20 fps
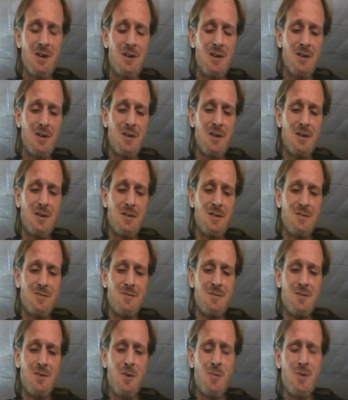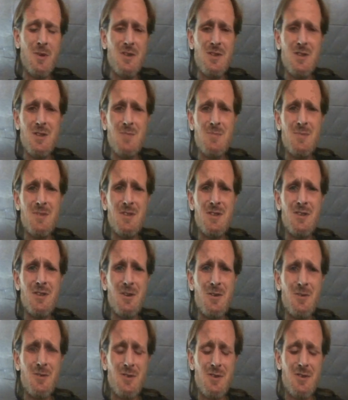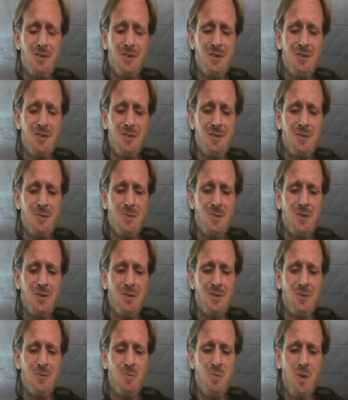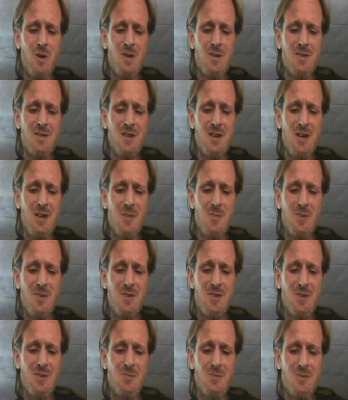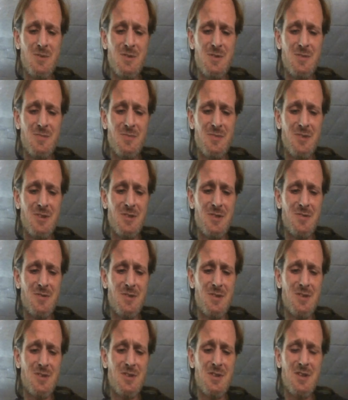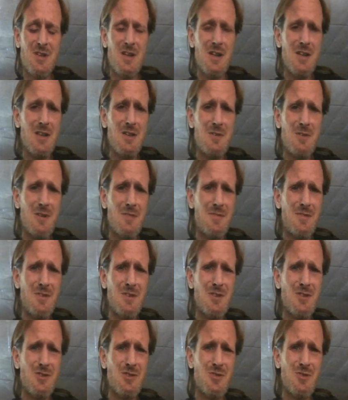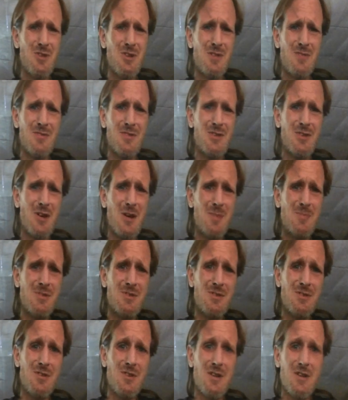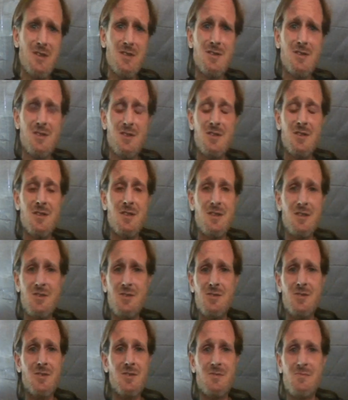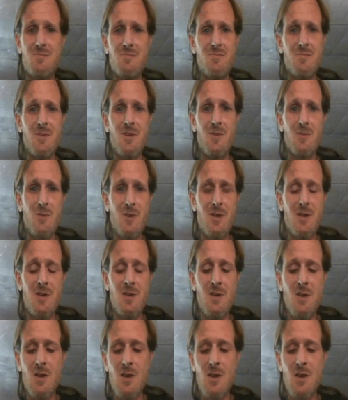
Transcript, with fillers: Uh, nobody seemed to notice. There was only one time, I think, when some friends of ours said, hey, you have things shooting off the tops of your heads, and then they sort of went away.